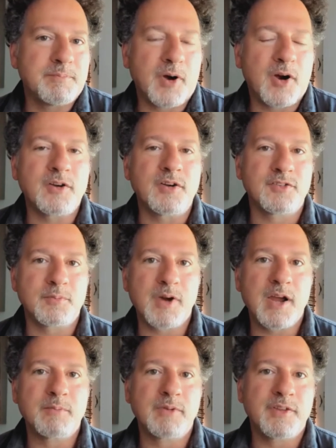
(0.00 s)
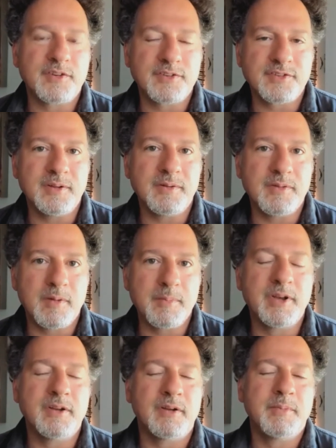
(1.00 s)
partners of Brown Brothers in the
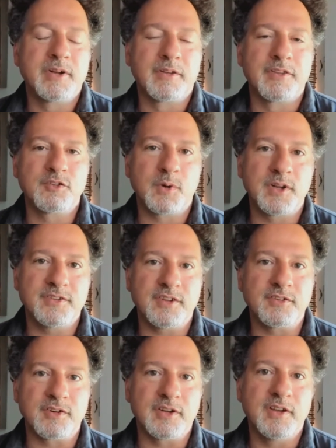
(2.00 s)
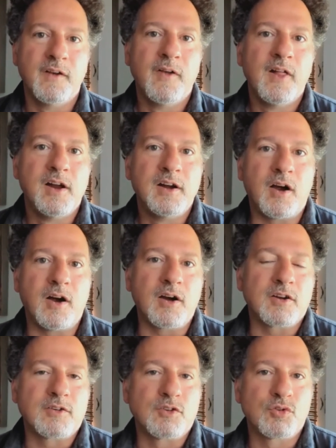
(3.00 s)
middle of the 20th century
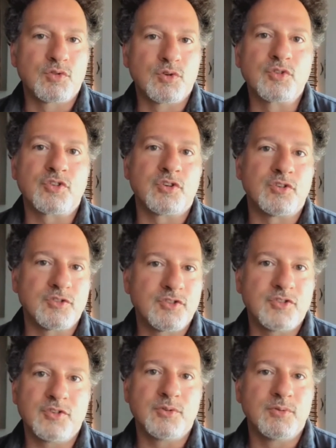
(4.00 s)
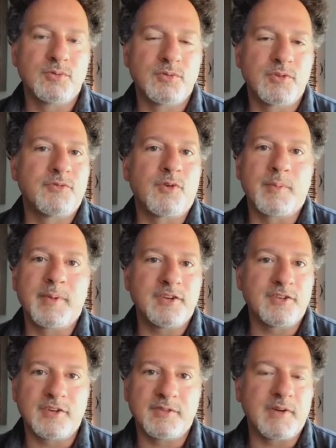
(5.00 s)
are crucial to the
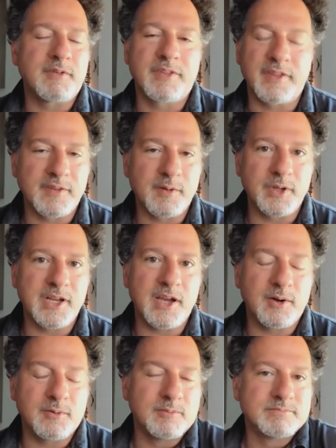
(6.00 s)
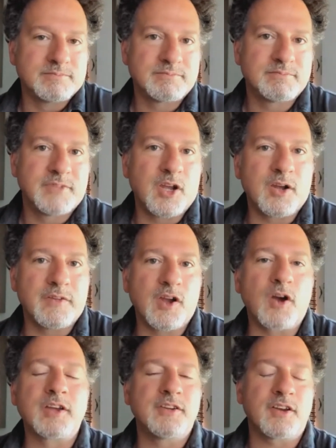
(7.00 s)
formation of everything that we now, the
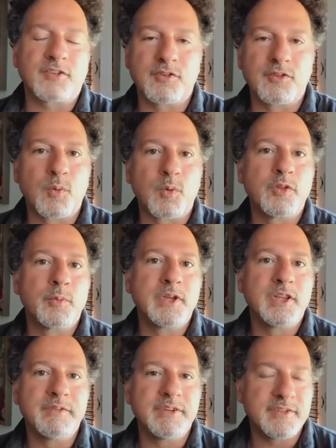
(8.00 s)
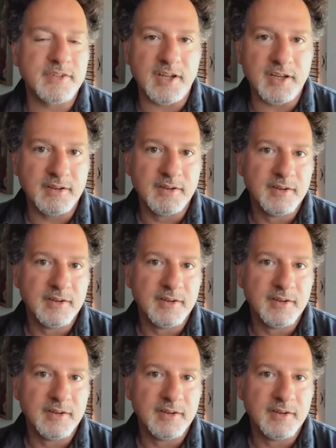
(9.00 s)
architecture of the world that we live in today.